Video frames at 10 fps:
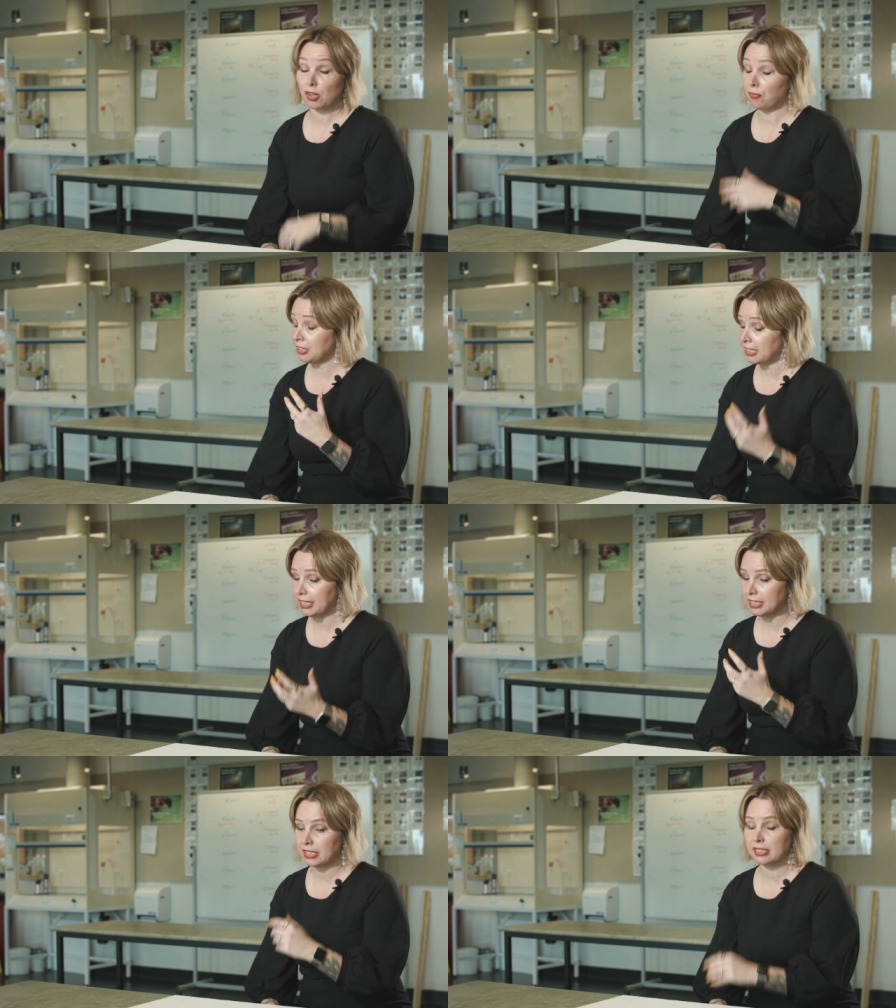So for
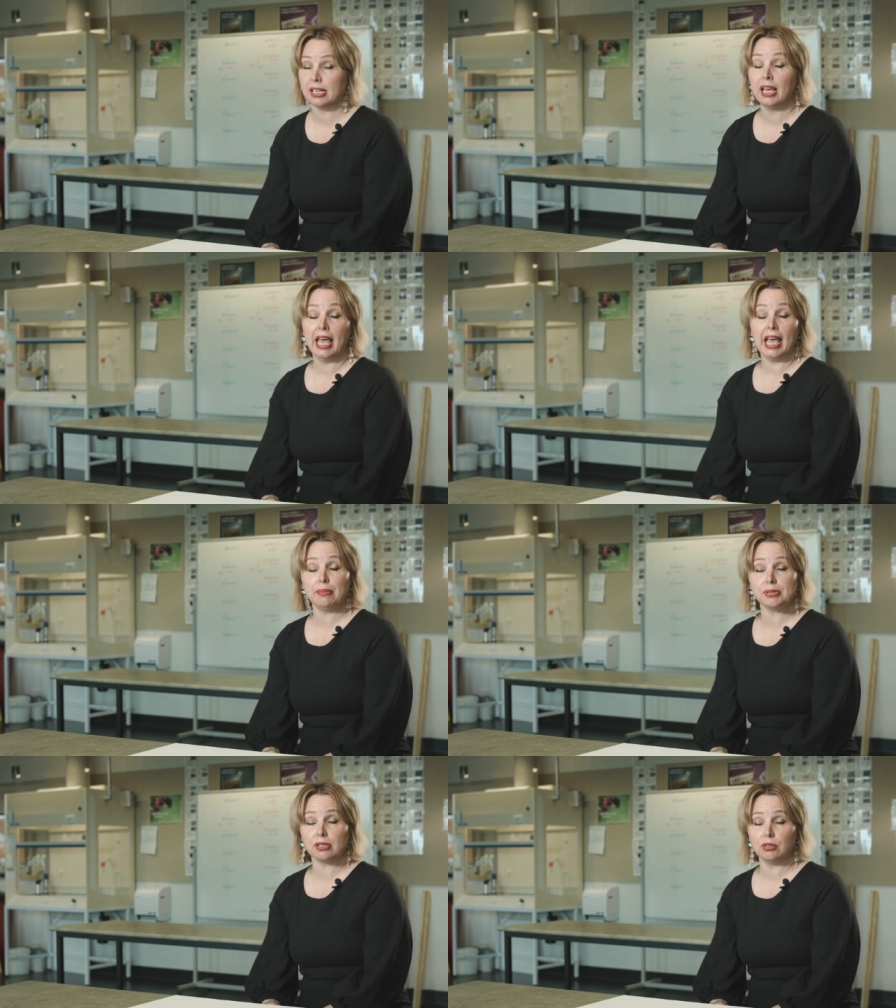teachers,
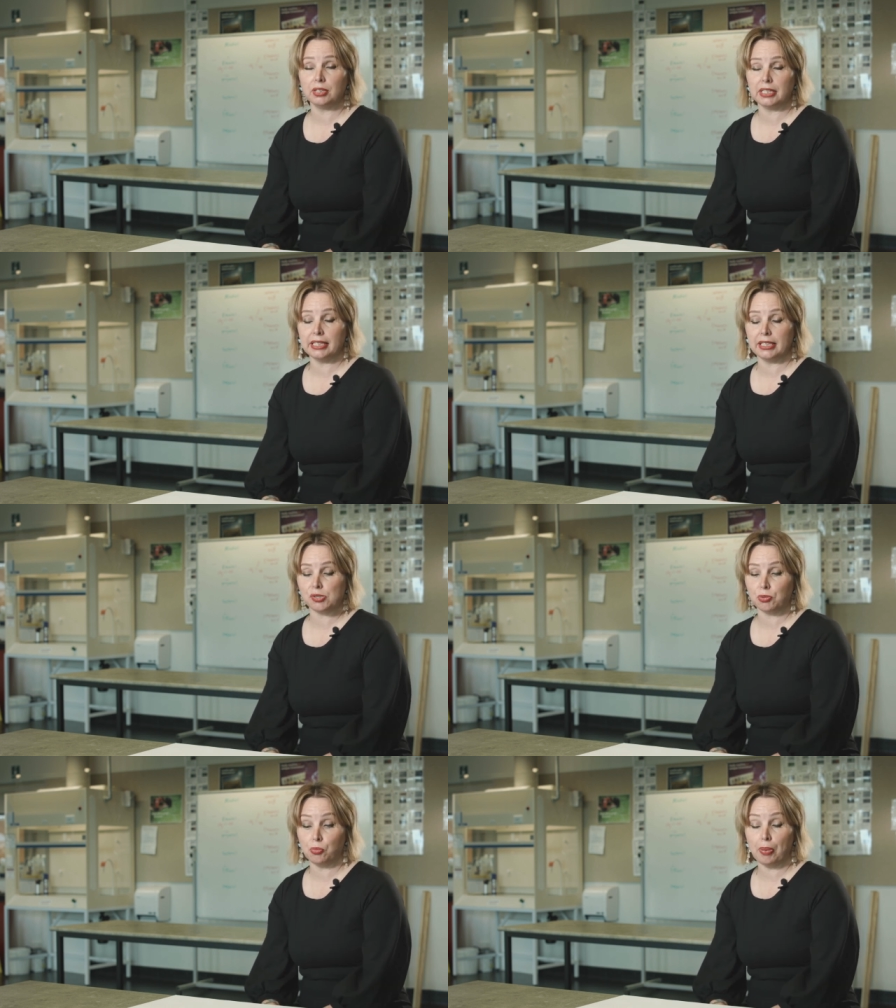absolutely,
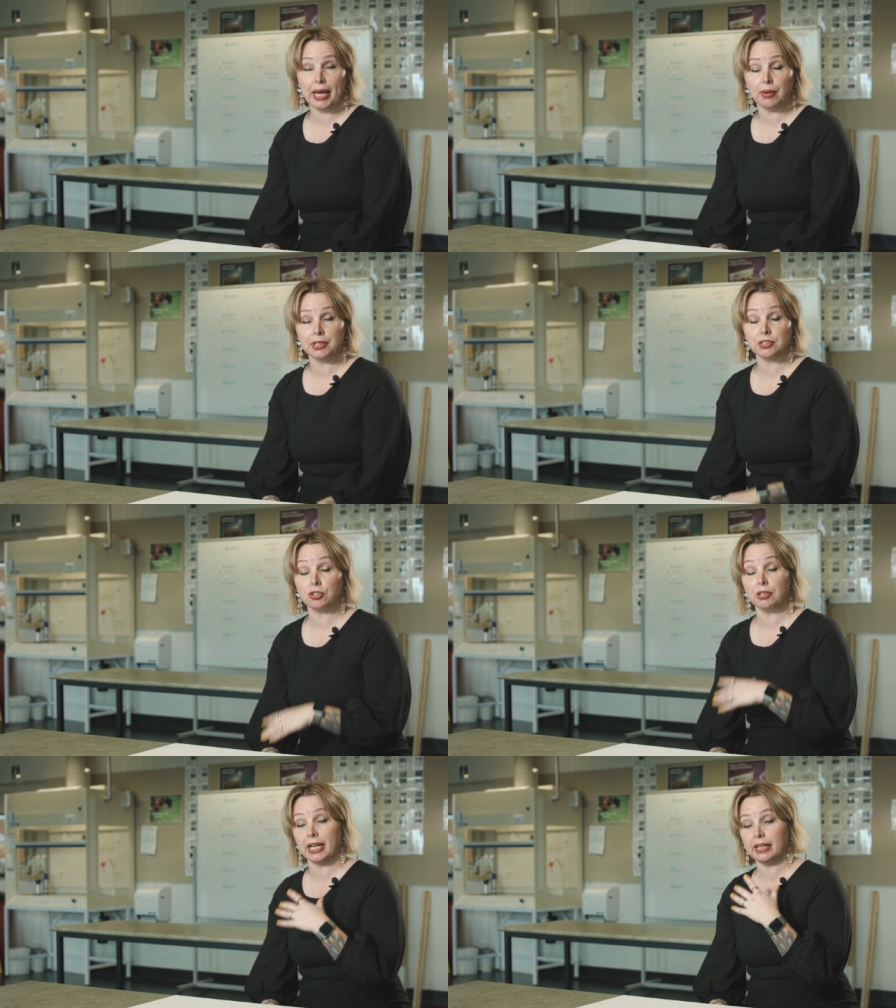there's real power in
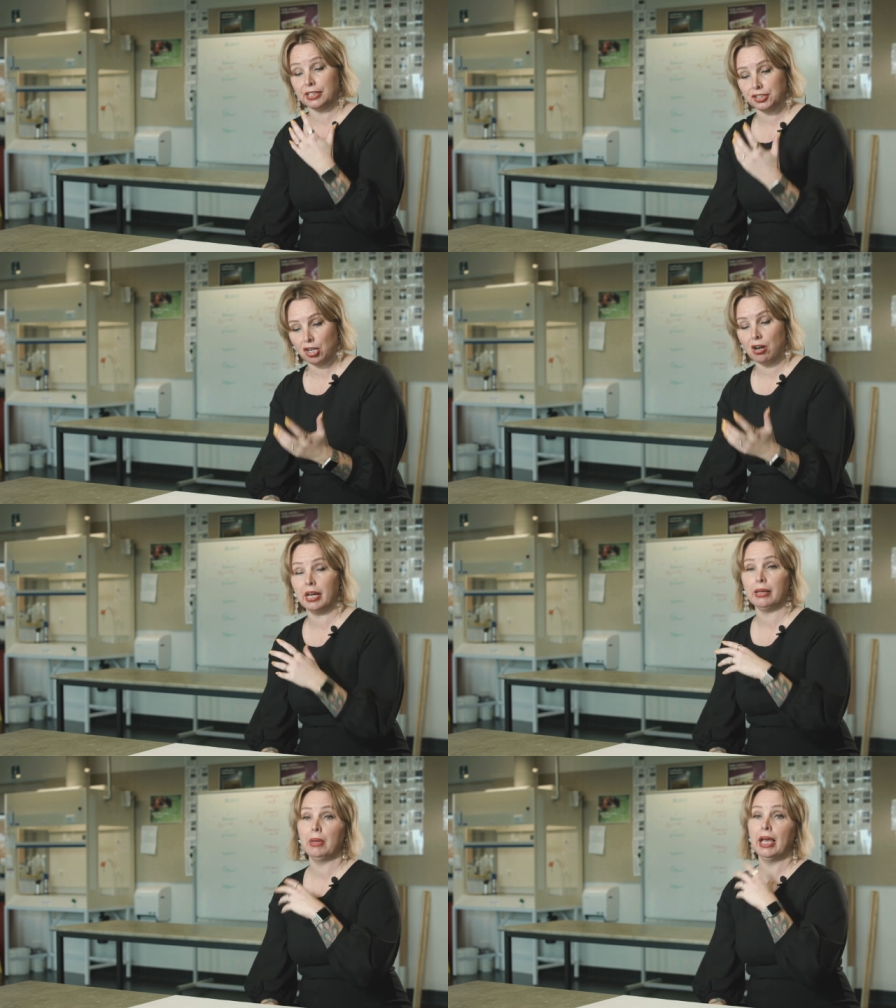creating
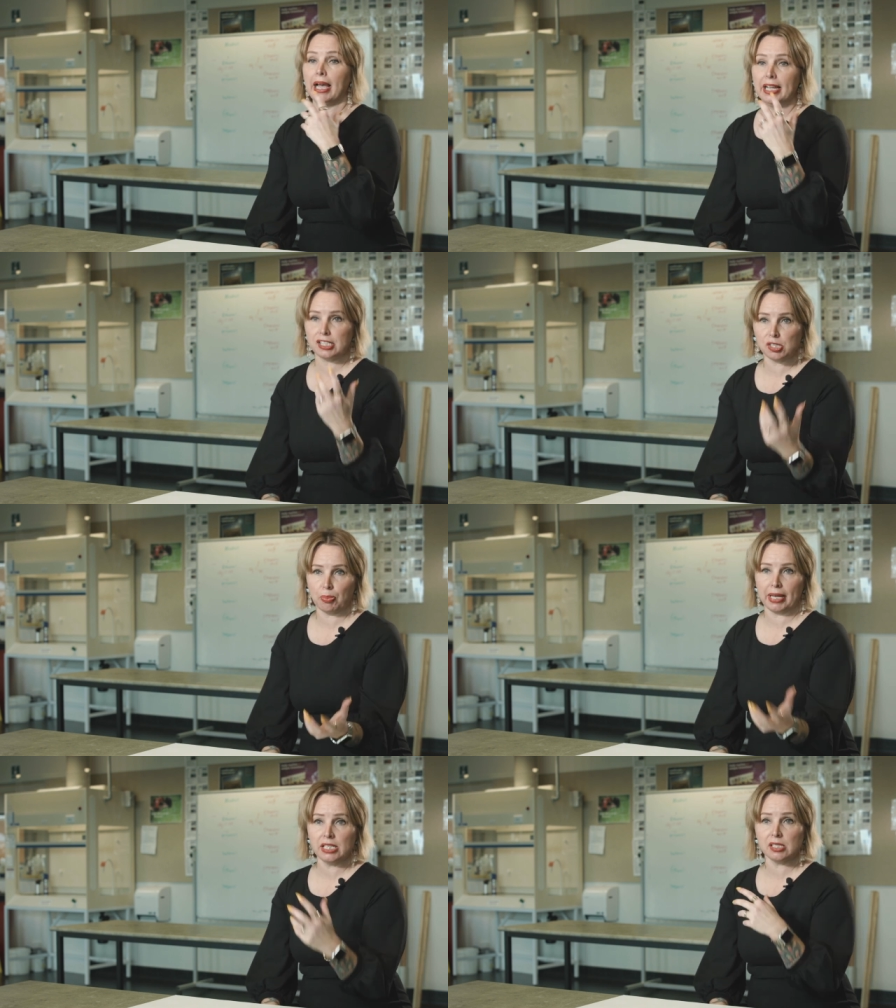time and
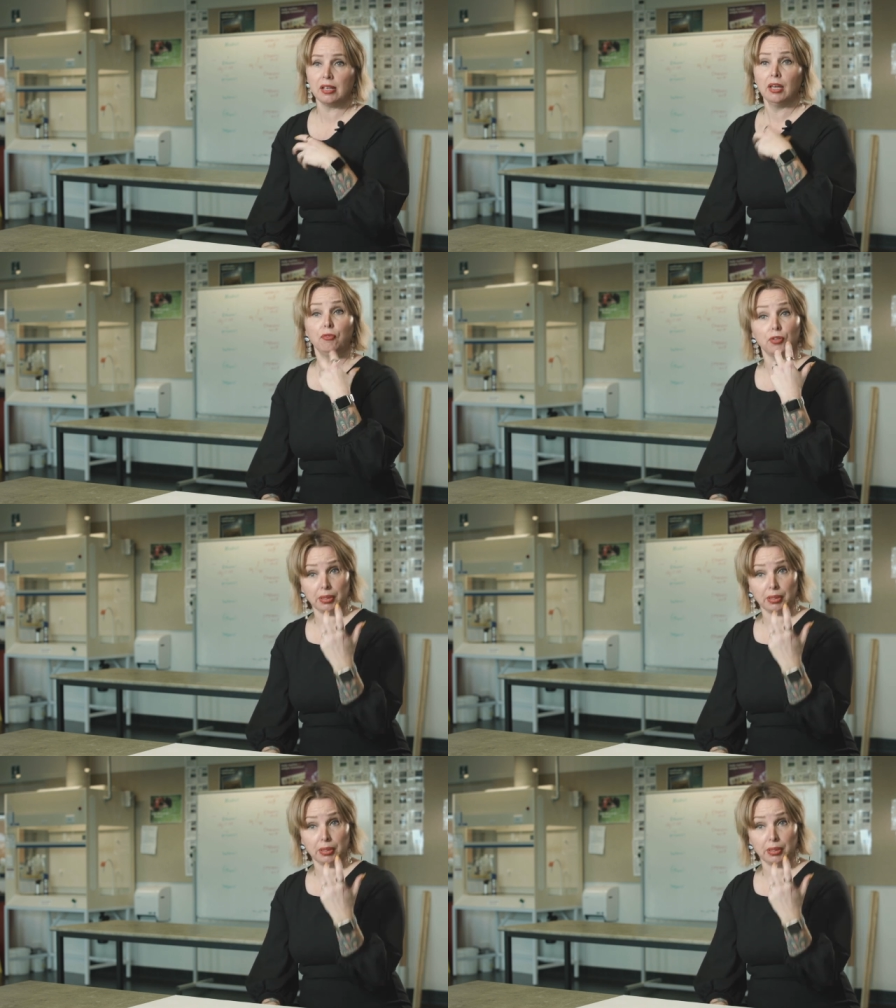space for